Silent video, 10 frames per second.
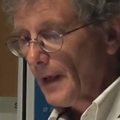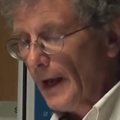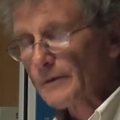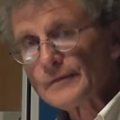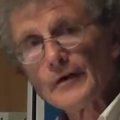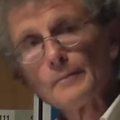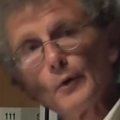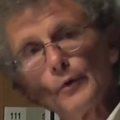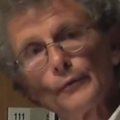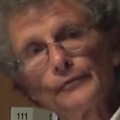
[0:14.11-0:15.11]
I was very
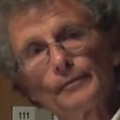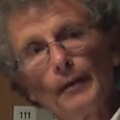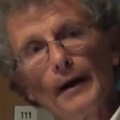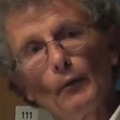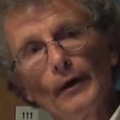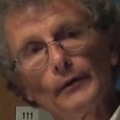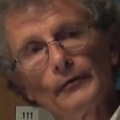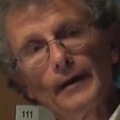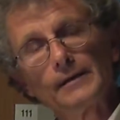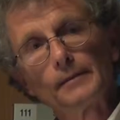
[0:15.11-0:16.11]
moved by what you
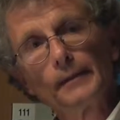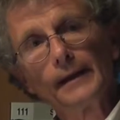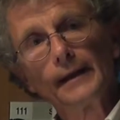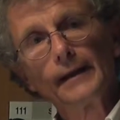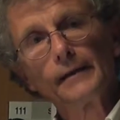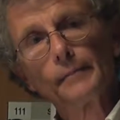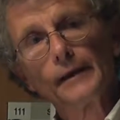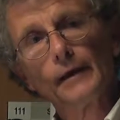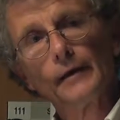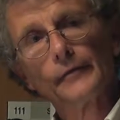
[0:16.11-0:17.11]
said at the beginning,
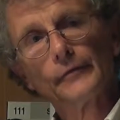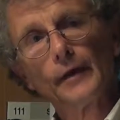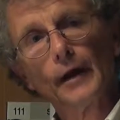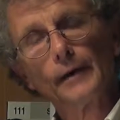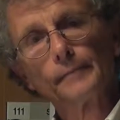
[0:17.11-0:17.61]
because